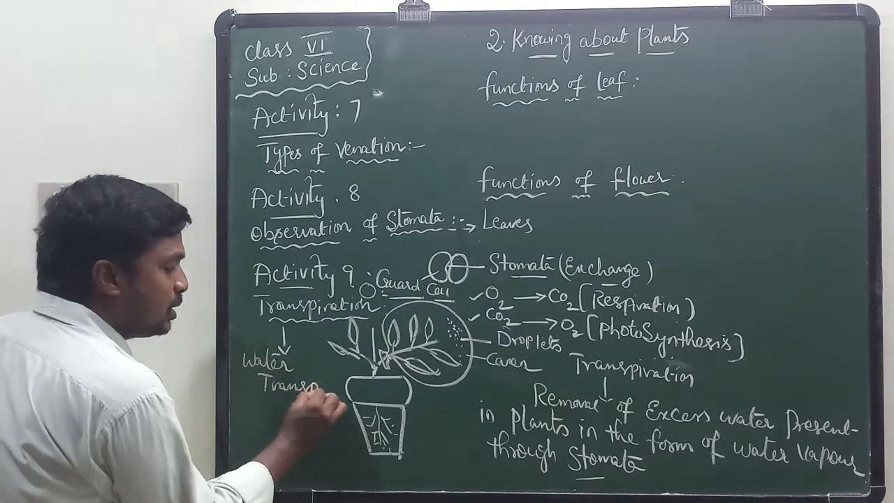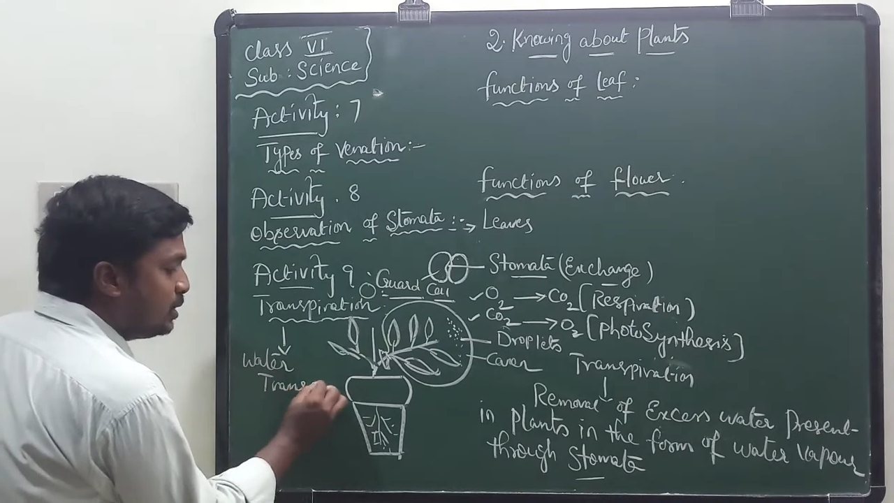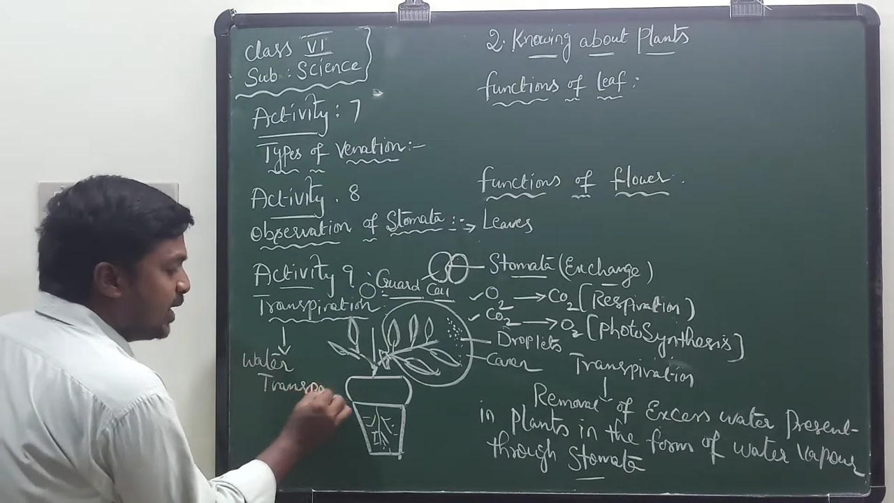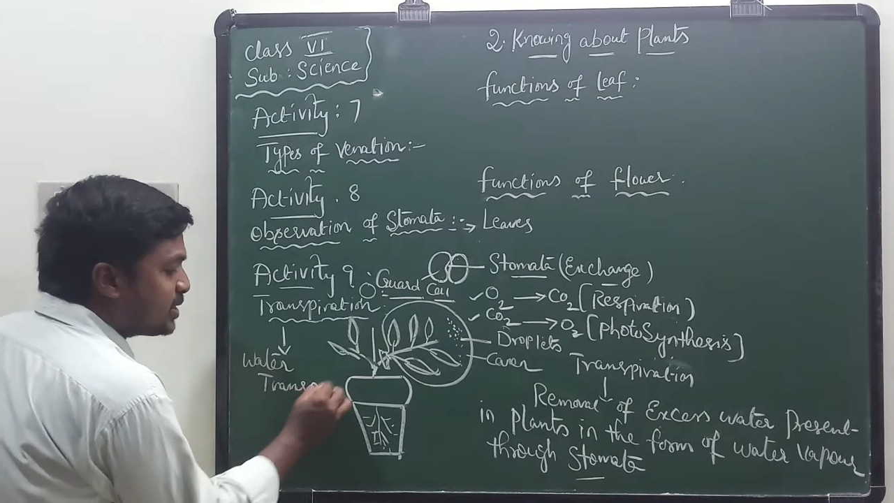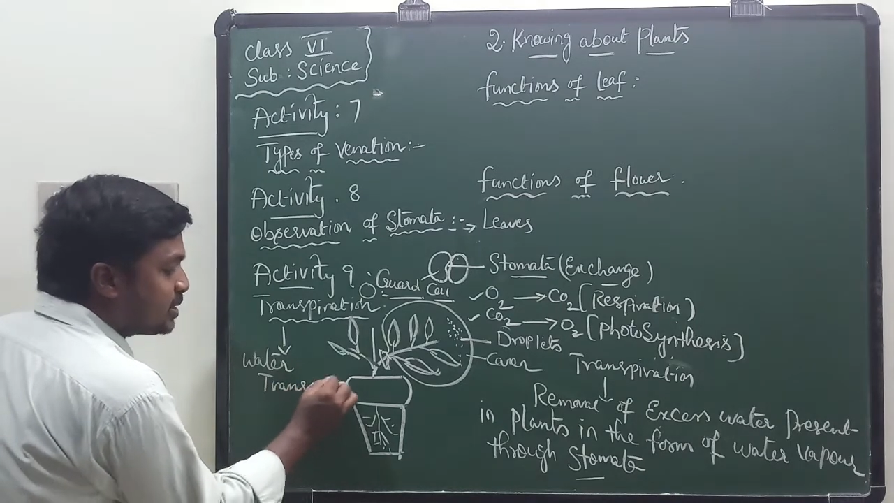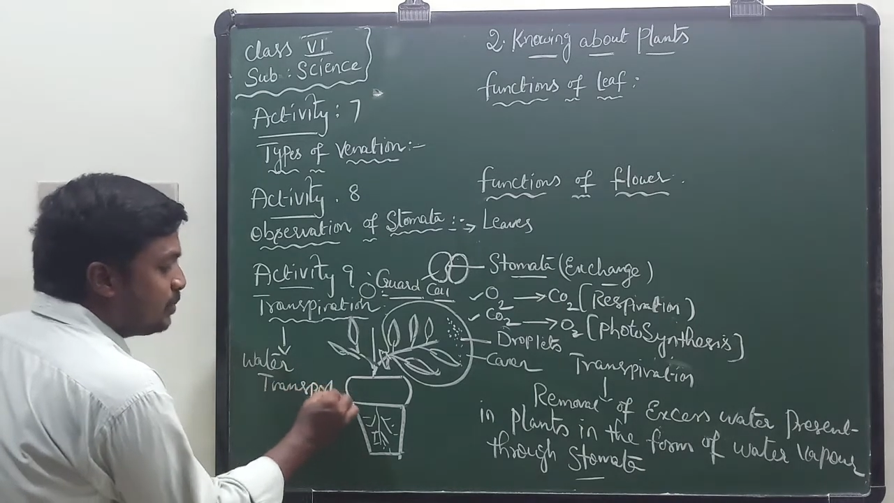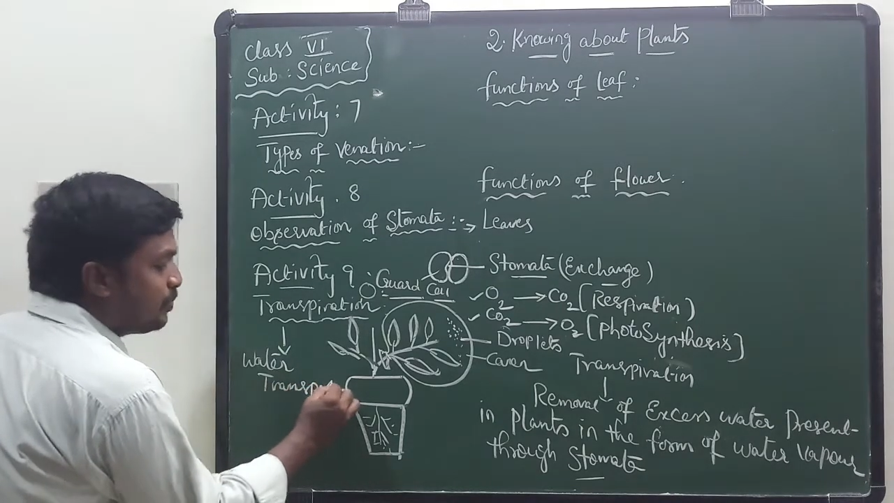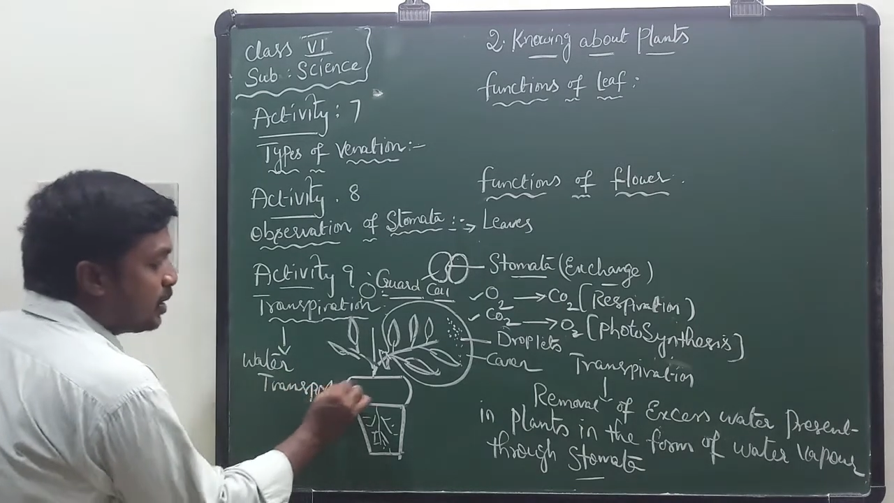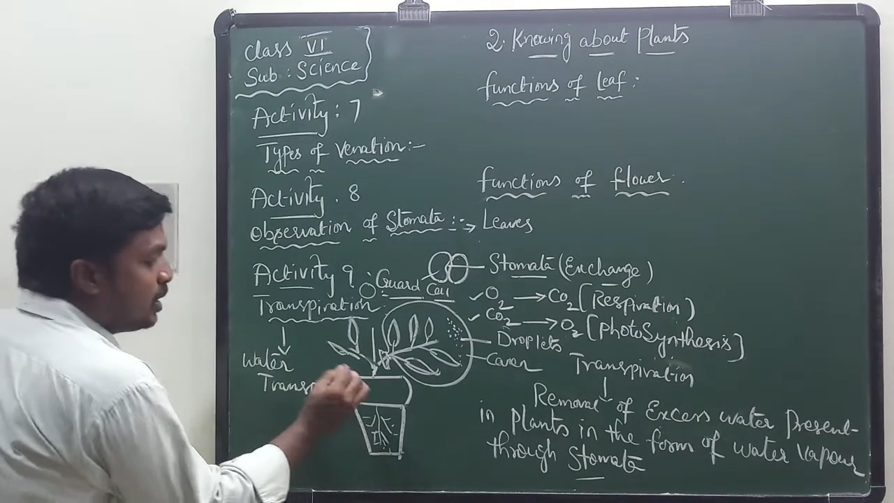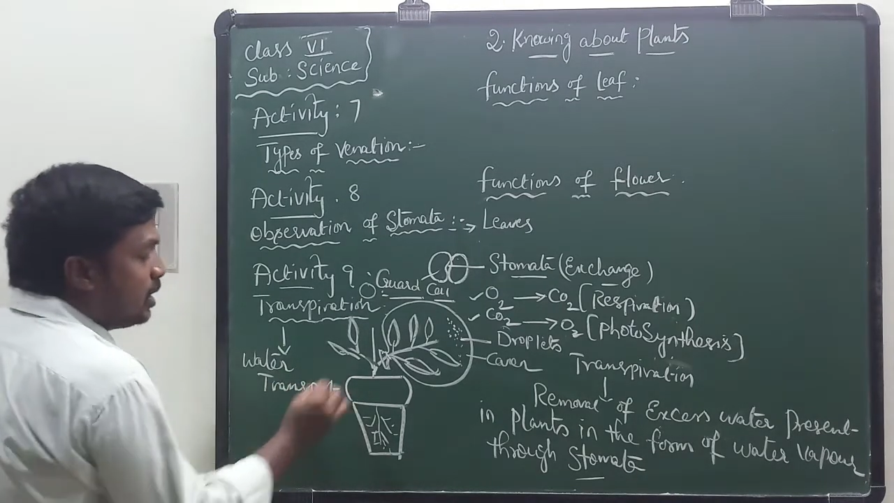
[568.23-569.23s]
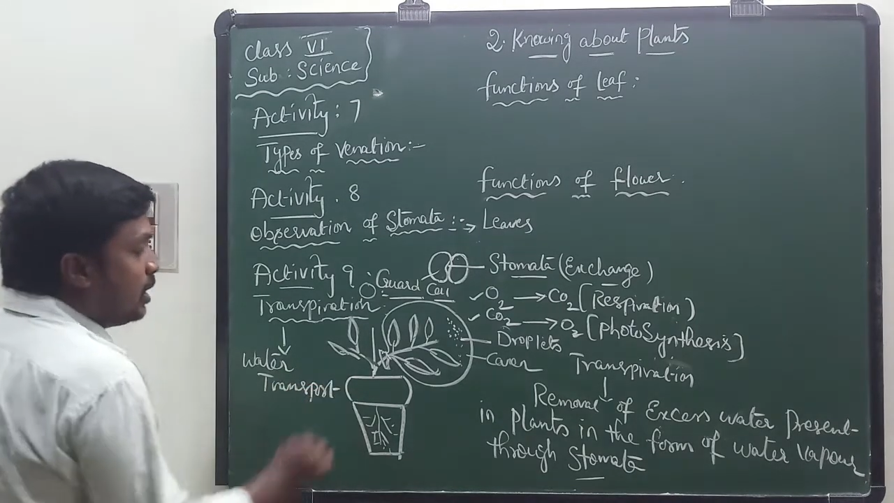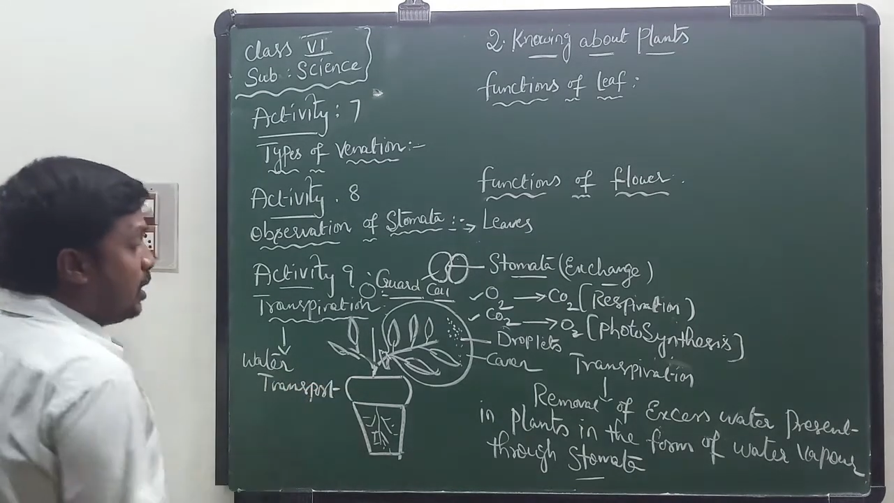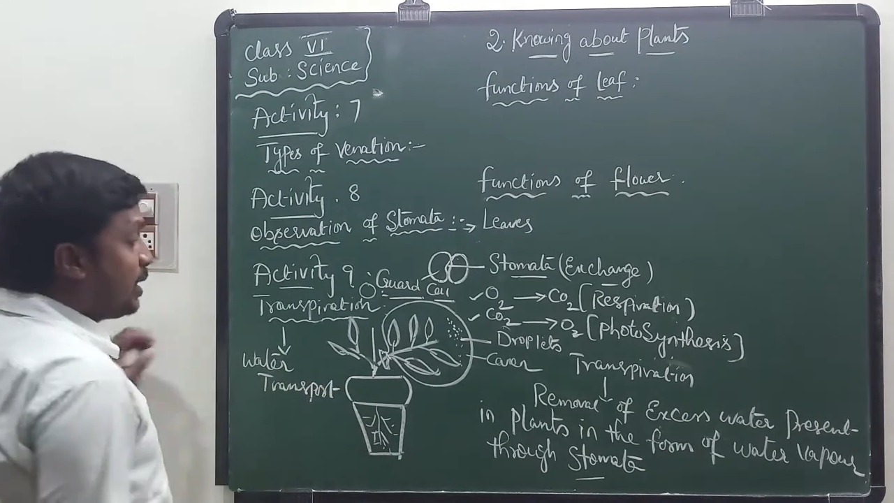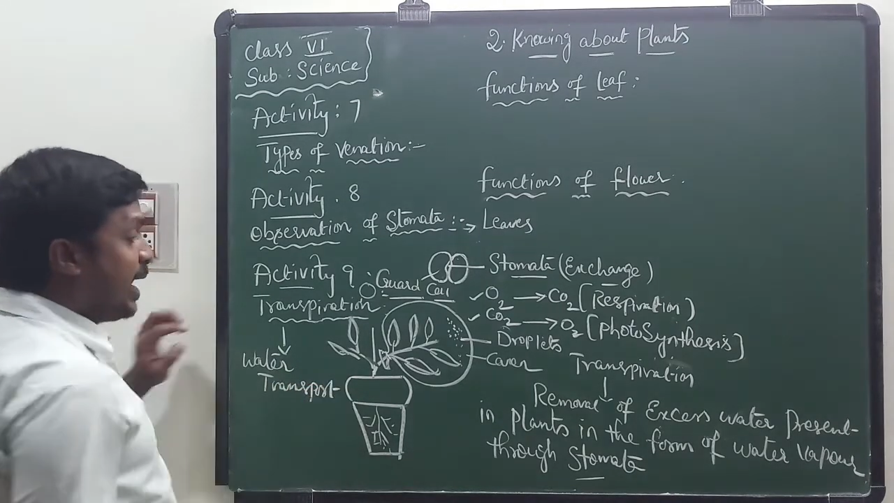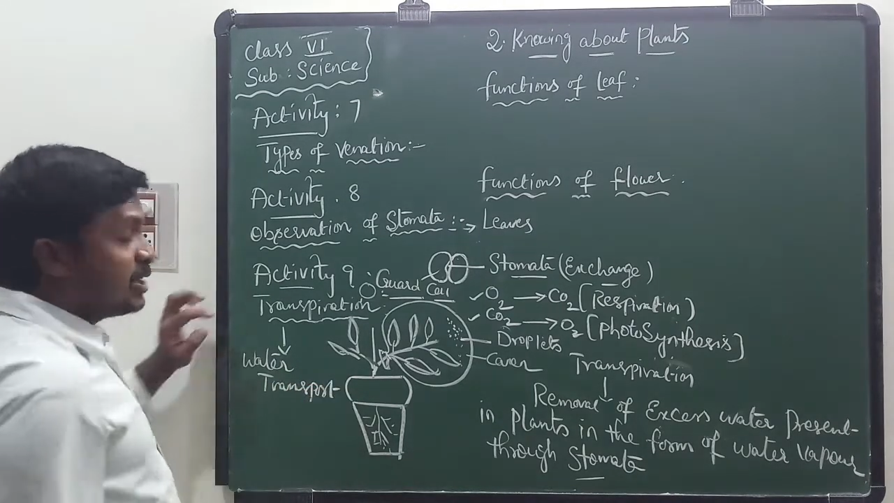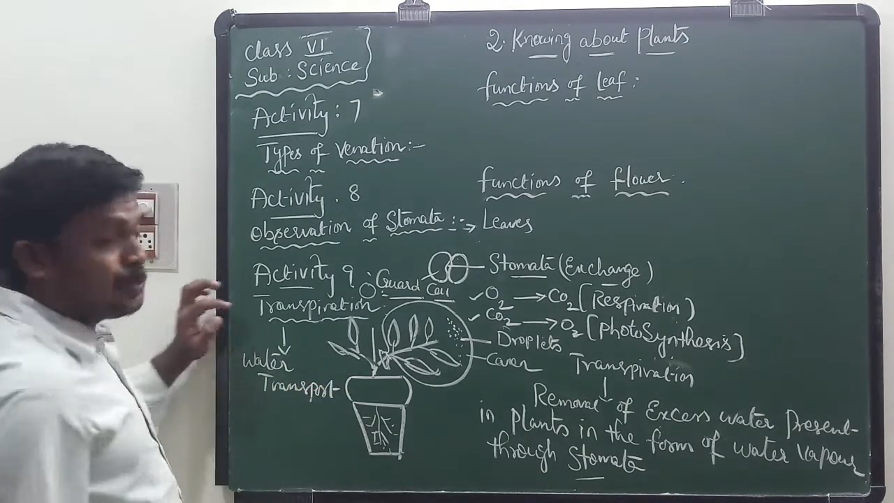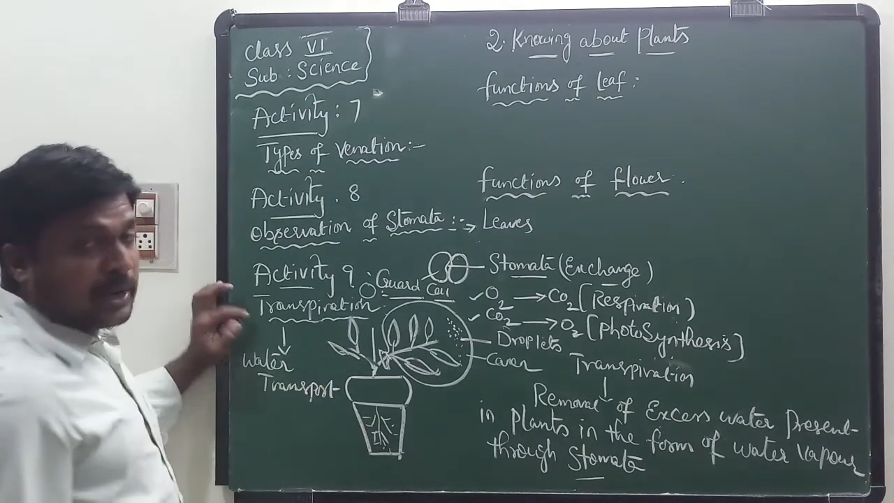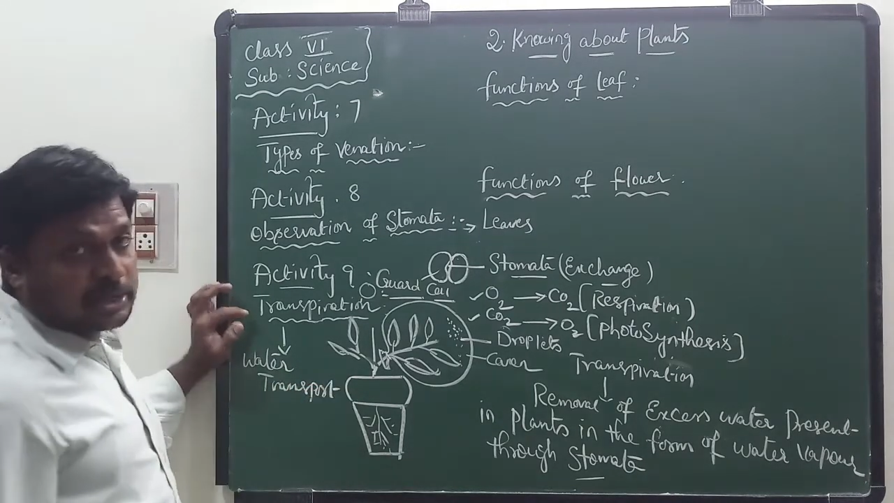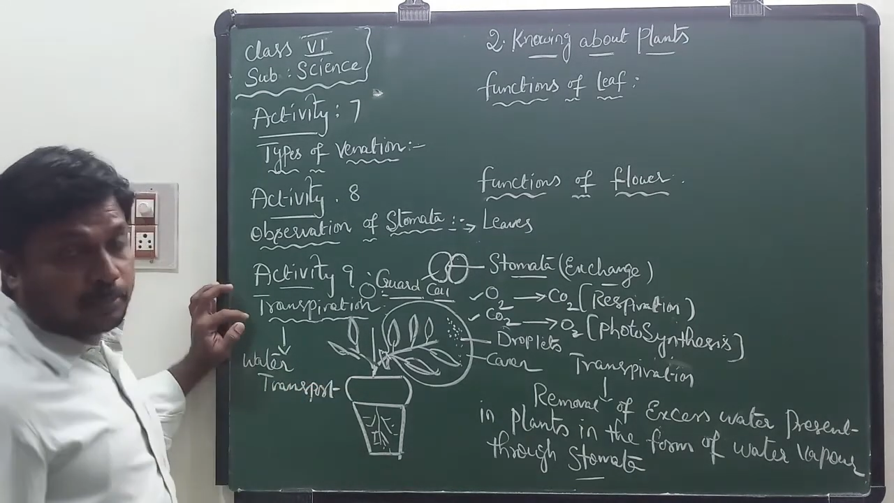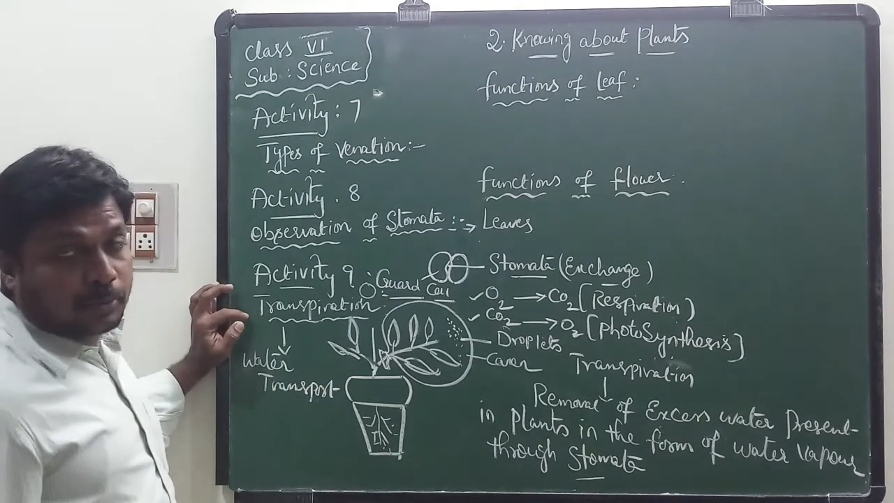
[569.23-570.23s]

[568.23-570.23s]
This transpiration